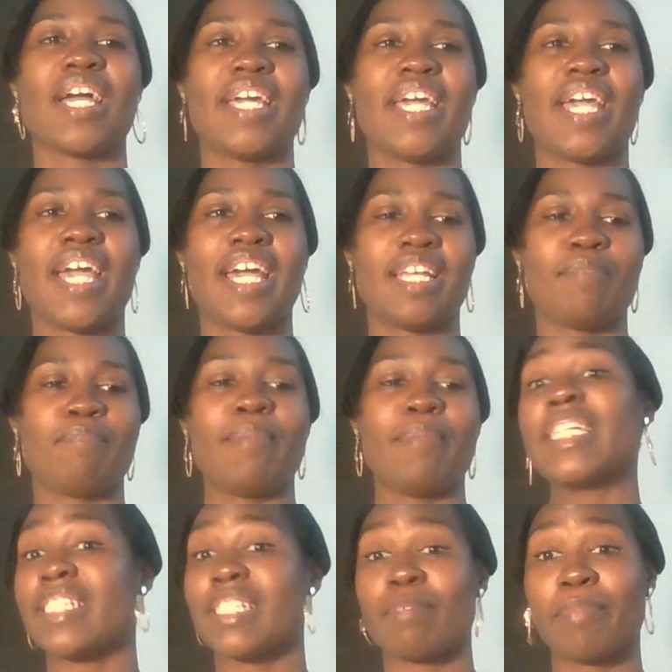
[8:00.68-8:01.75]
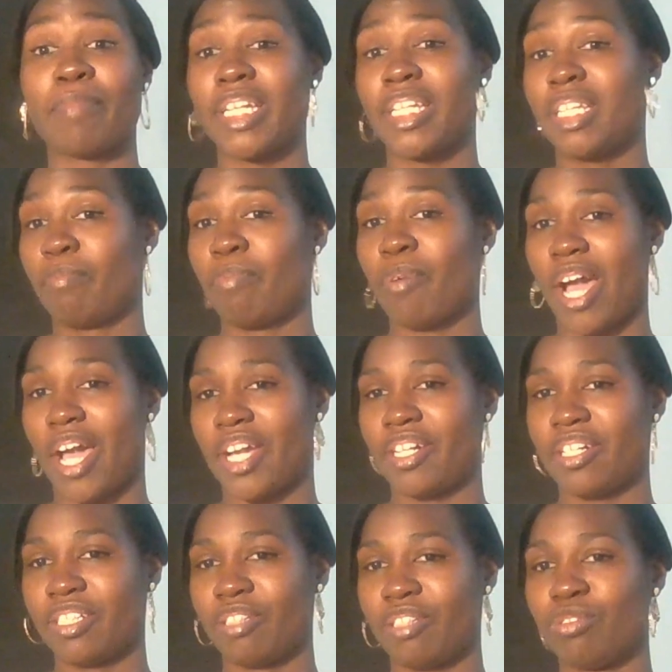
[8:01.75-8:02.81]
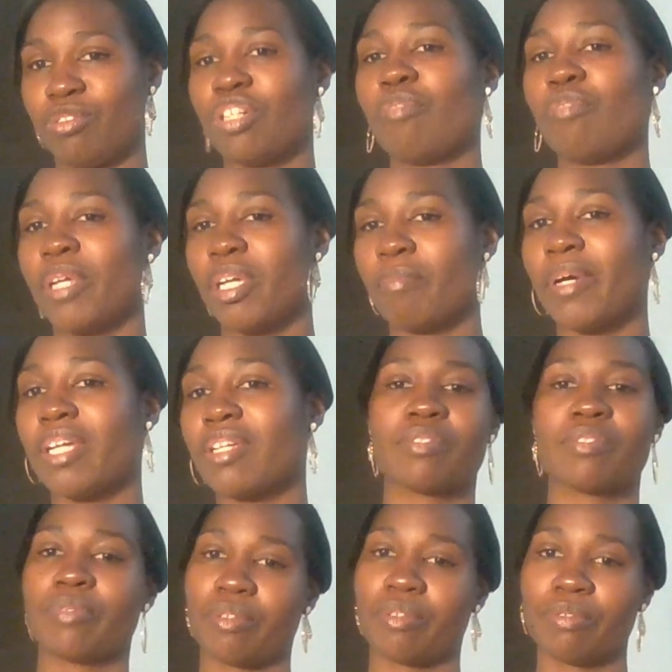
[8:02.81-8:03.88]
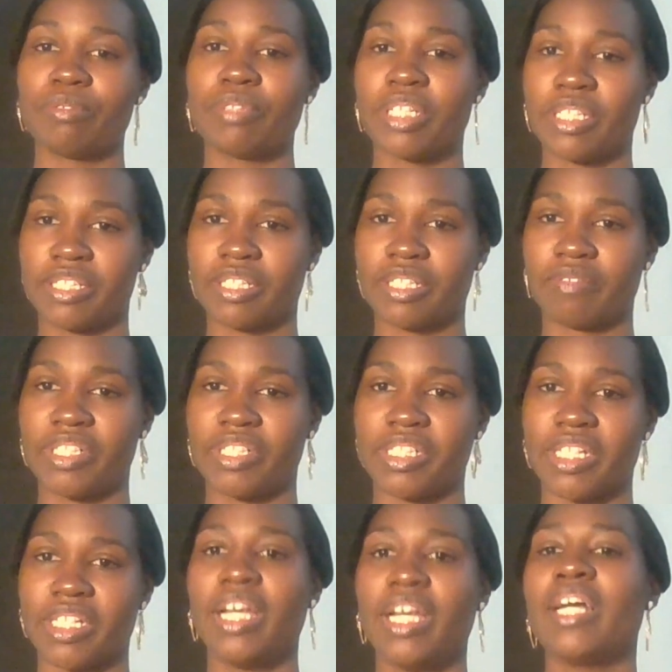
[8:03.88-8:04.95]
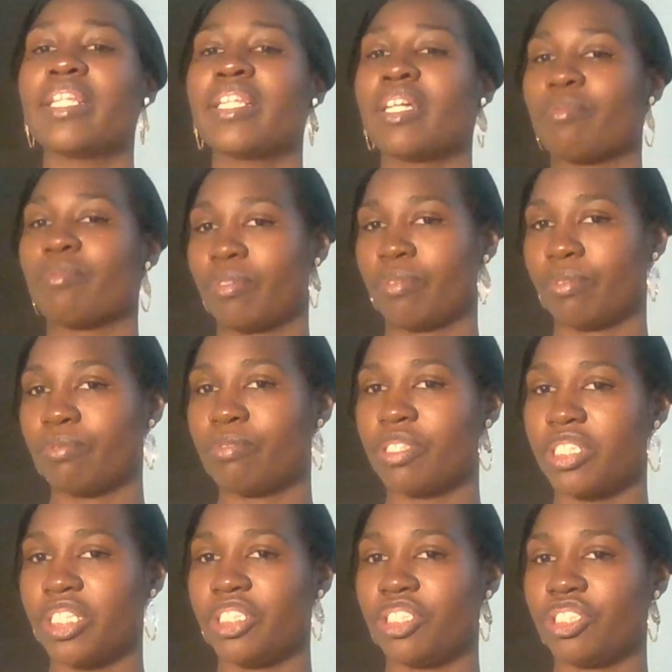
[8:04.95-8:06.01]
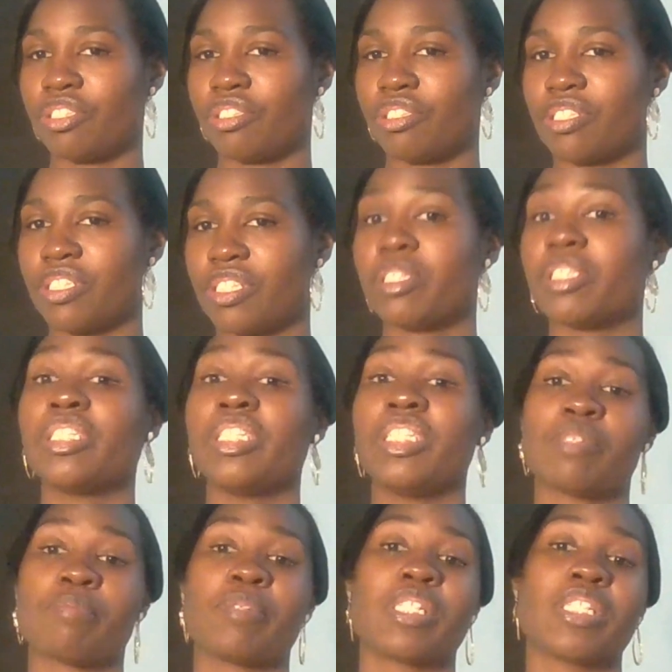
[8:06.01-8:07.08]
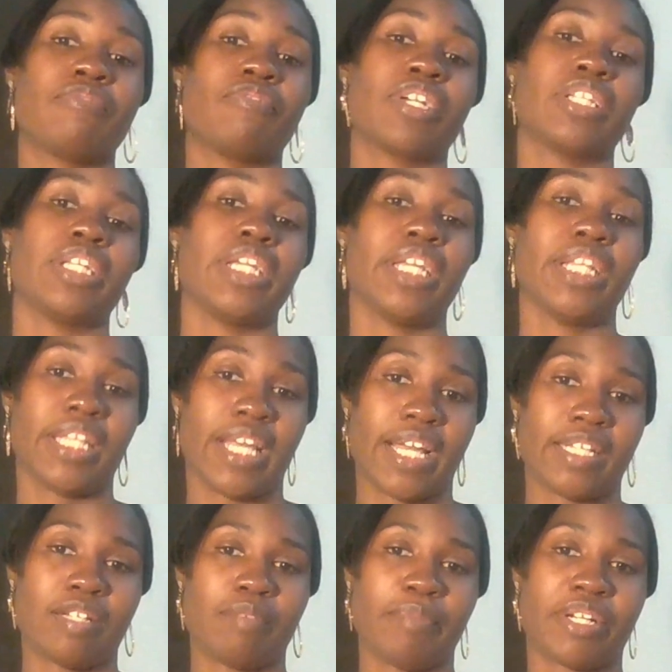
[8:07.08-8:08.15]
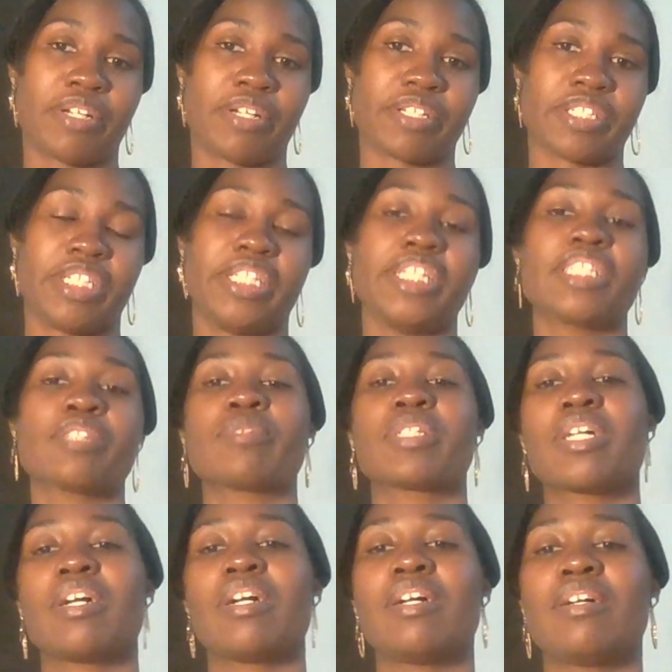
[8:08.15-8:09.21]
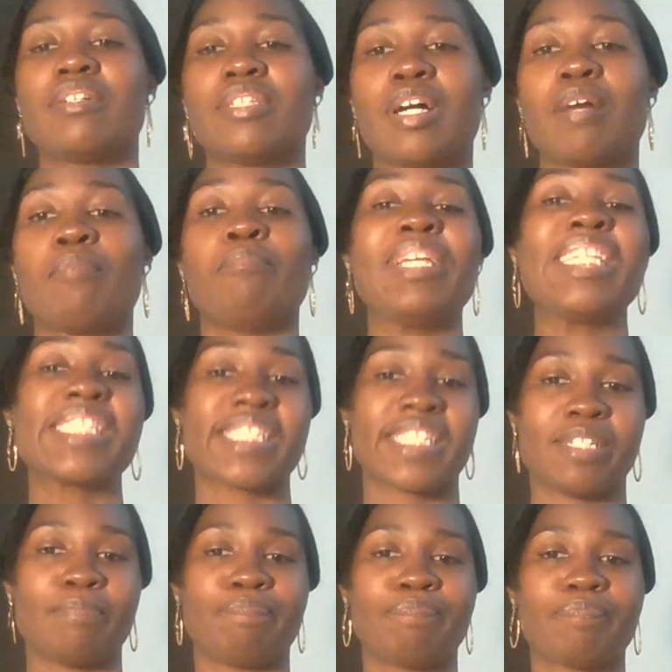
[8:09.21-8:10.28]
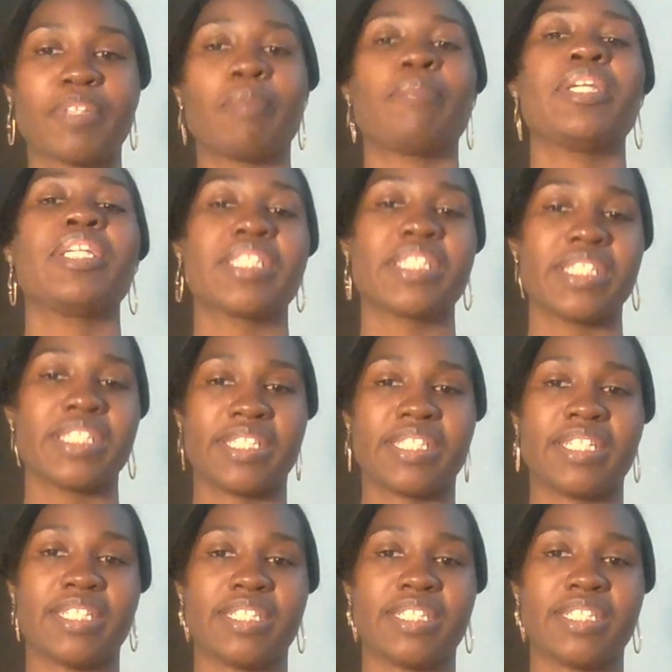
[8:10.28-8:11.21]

had met somebody prior who told me about a recruiting service that recruits teachers to teach specifically in Latin America. And this was called AMISA. AMISA is